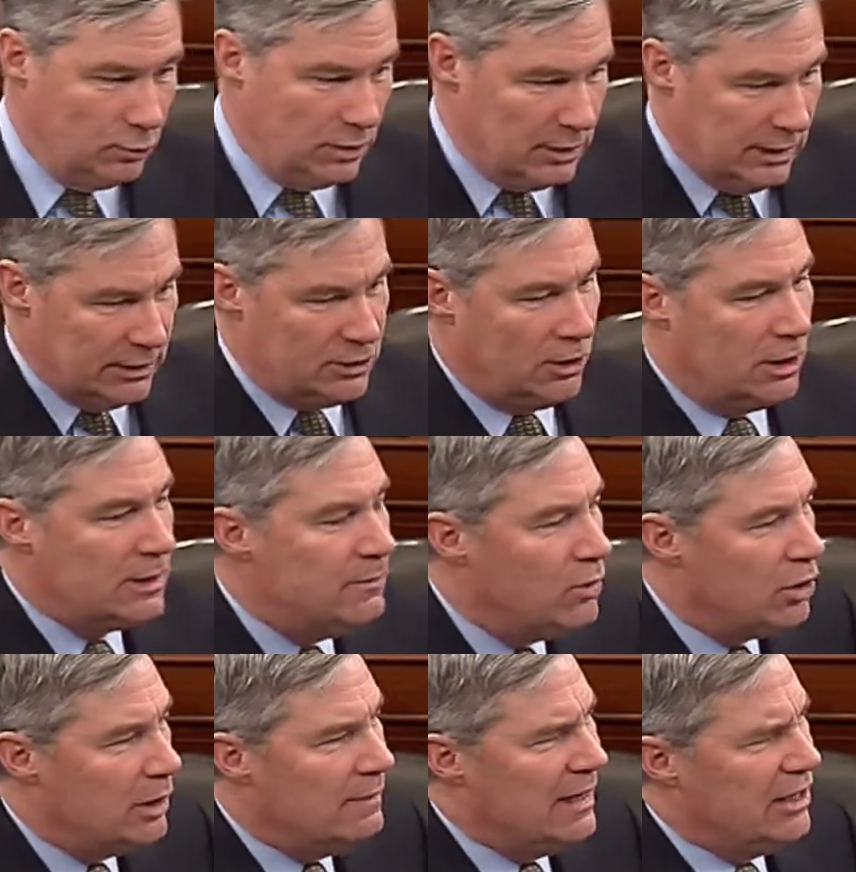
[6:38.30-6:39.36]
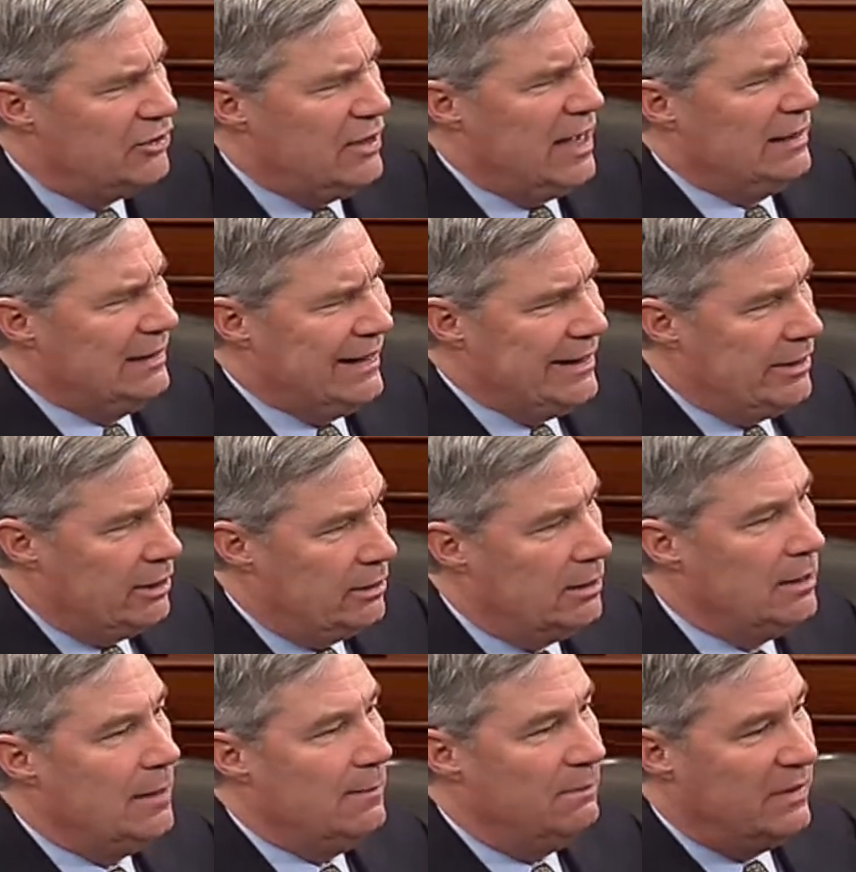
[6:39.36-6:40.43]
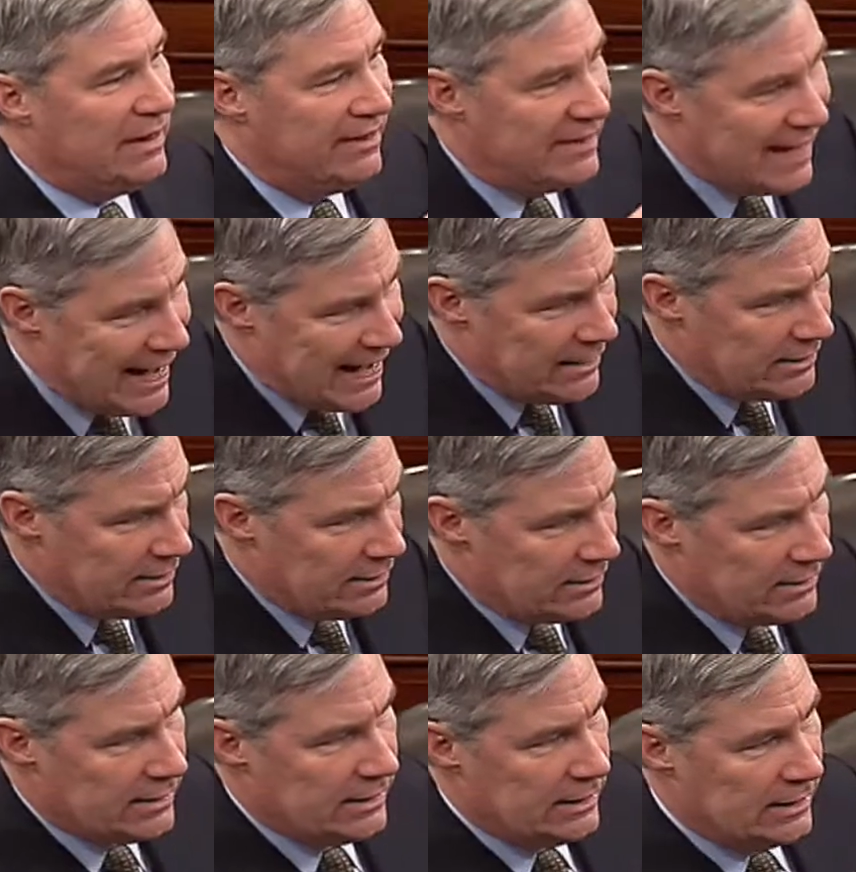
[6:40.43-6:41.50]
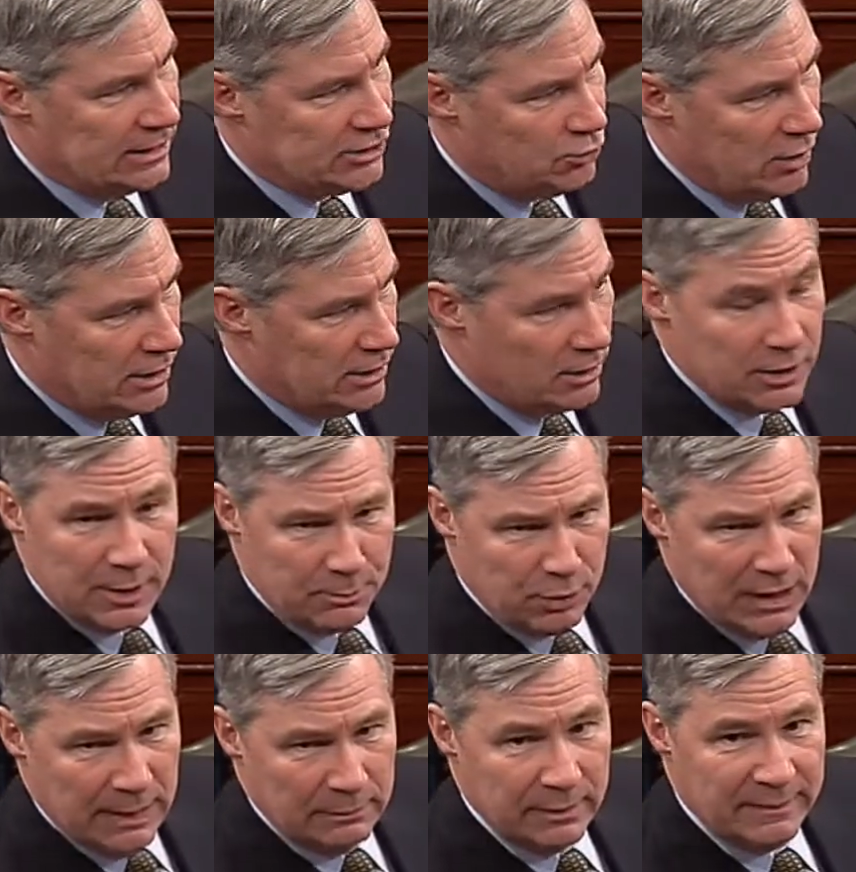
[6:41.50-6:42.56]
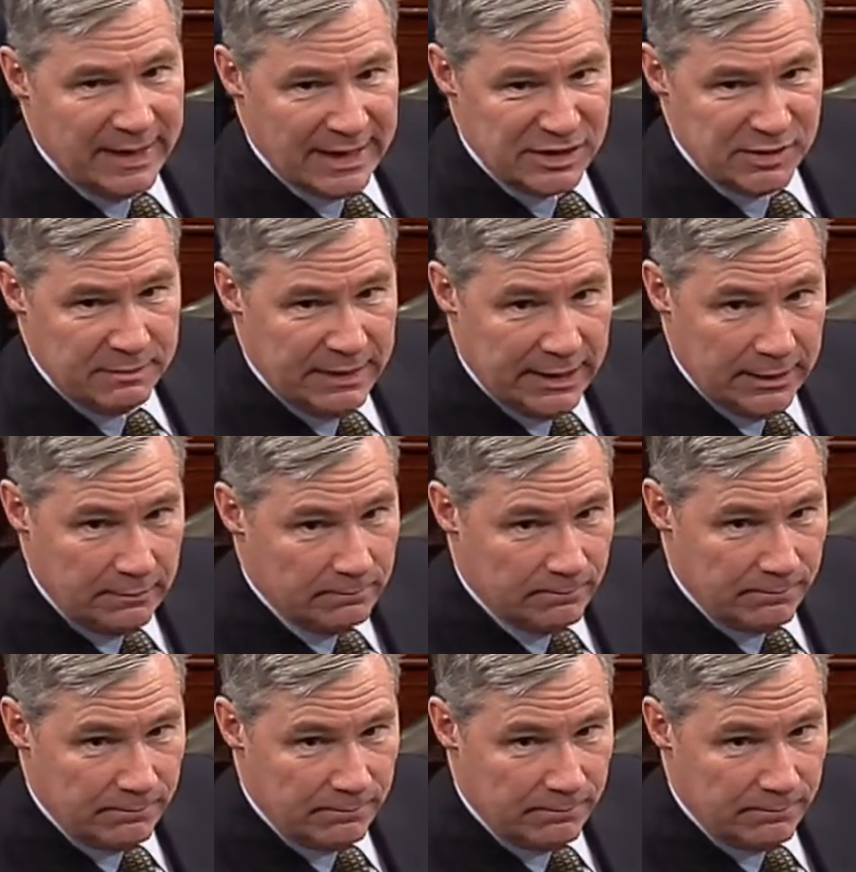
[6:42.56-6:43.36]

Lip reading: I'll talk more about that later, but that is what the problem has been.